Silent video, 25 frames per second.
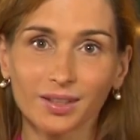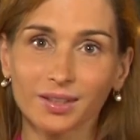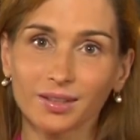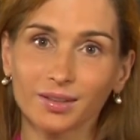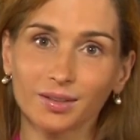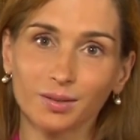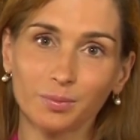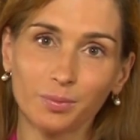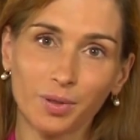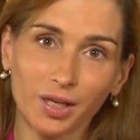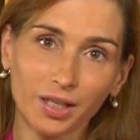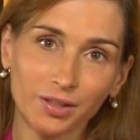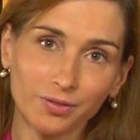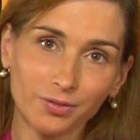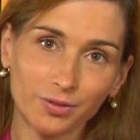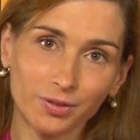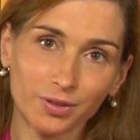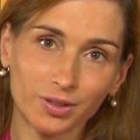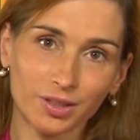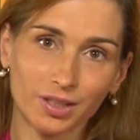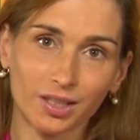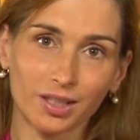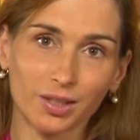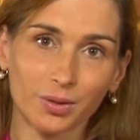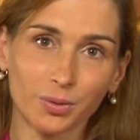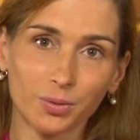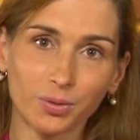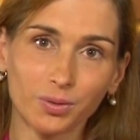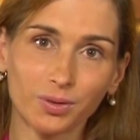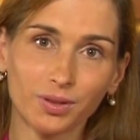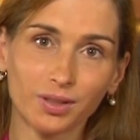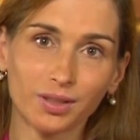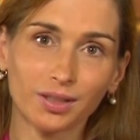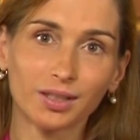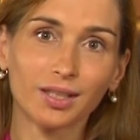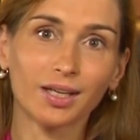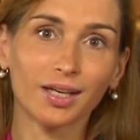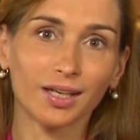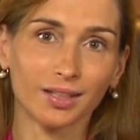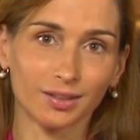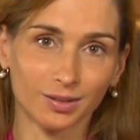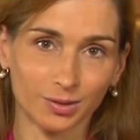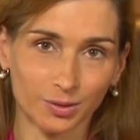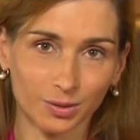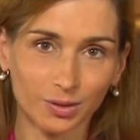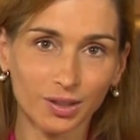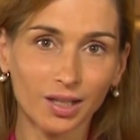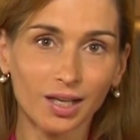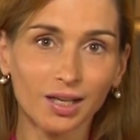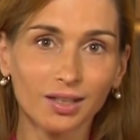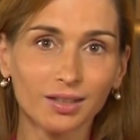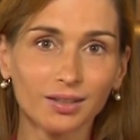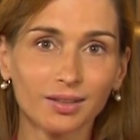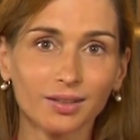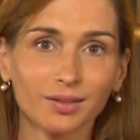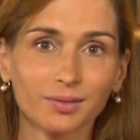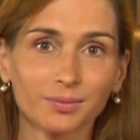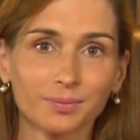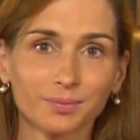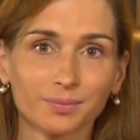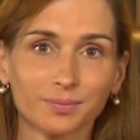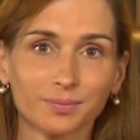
Goodbye for now and good luck!